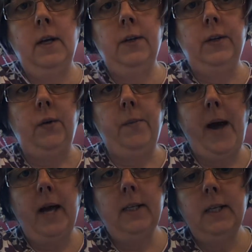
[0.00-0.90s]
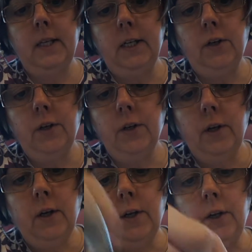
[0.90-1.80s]
So a back stitch,
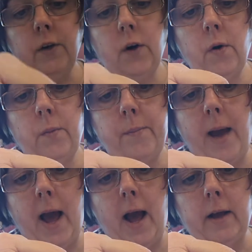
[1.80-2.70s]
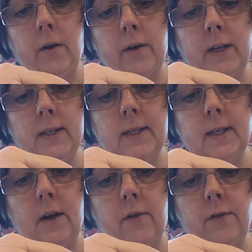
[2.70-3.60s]
you go back on
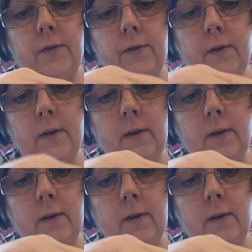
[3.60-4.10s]
itself.